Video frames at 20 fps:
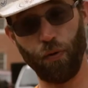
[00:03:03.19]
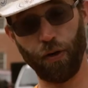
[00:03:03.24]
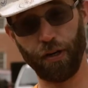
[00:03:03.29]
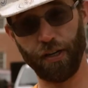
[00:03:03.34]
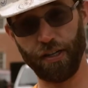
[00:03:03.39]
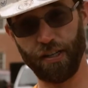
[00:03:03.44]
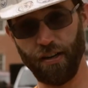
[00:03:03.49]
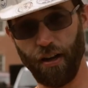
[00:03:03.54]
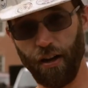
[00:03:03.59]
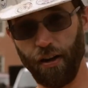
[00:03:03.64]

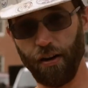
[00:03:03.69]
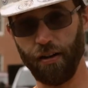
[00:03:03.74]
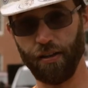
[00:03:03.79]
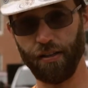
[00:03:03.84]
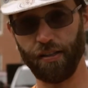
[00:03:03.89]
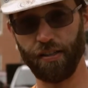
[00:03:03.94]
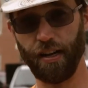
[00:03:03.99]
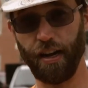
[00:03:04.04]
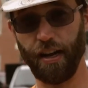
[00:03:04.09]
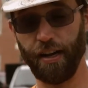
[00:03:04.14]
work is not
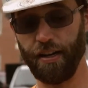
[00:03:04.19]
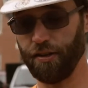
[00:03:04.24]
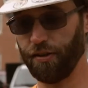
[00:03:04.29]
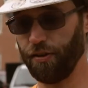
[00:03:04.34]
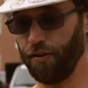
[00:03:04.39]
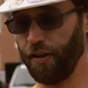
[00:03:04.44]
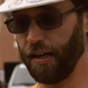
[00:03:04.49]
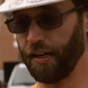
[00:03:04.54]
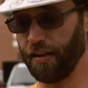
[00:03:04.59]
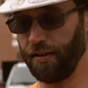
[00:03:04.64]
on site,
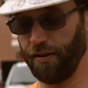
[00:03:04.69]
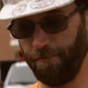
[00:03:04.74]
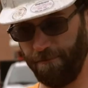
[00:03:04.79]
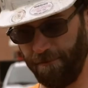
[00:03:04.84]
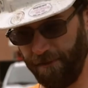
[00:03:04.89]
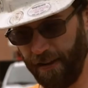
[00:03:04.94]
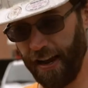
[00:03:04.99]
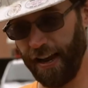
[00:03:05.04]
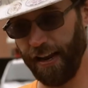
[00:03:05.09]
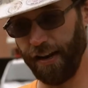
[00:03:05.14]
so they can
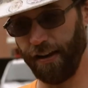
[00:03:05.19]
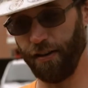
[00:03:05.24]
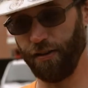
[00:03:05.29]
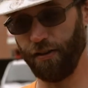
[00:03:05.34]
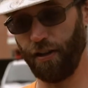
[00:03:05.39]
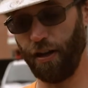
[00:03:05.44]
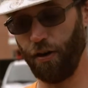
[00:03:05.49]
divide it.